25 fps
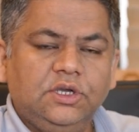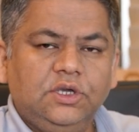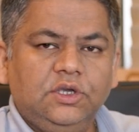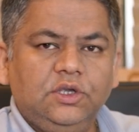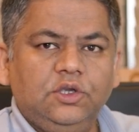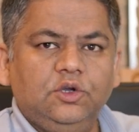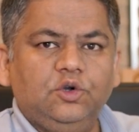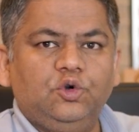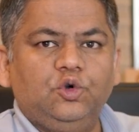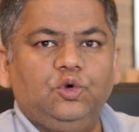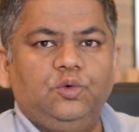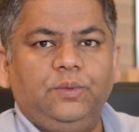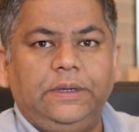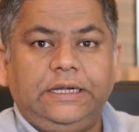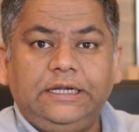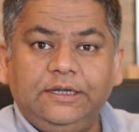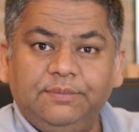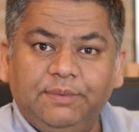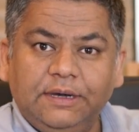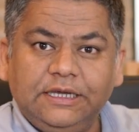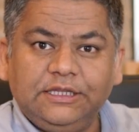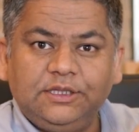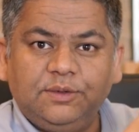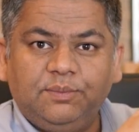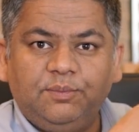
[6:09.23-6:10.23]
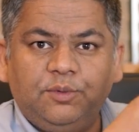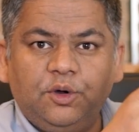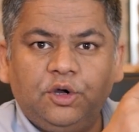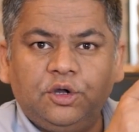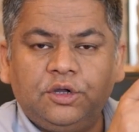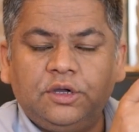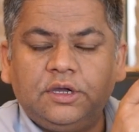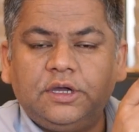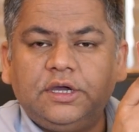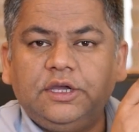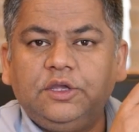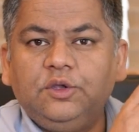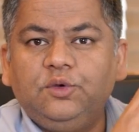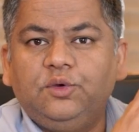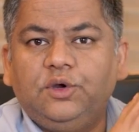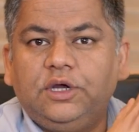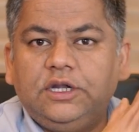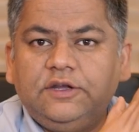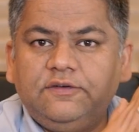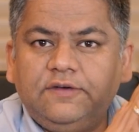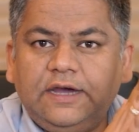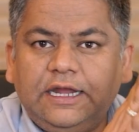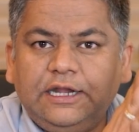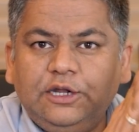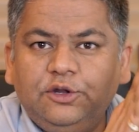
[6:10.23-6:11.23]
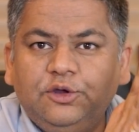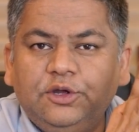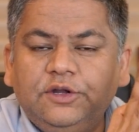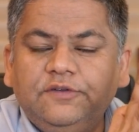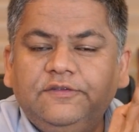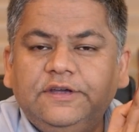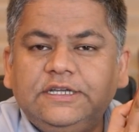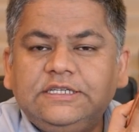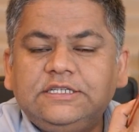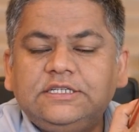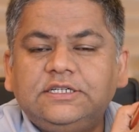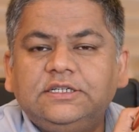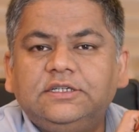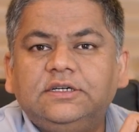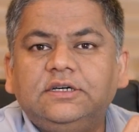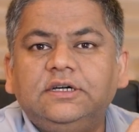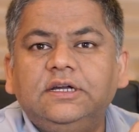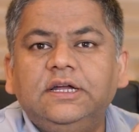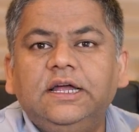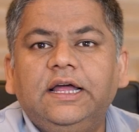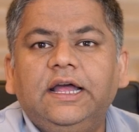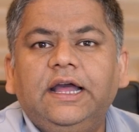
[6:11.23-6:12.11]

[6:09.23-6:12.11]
you went by the book, you are a value investor,